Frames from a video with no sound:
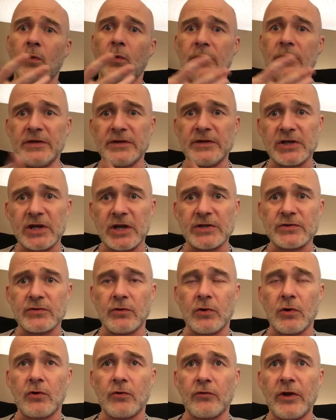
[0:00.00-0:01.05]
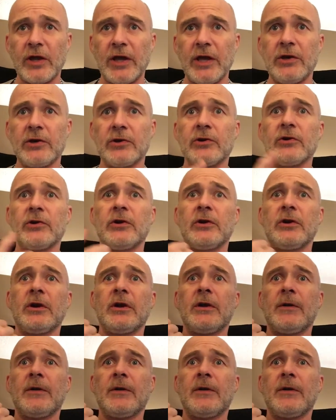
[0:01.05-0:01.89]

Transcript: with this Jezero Crater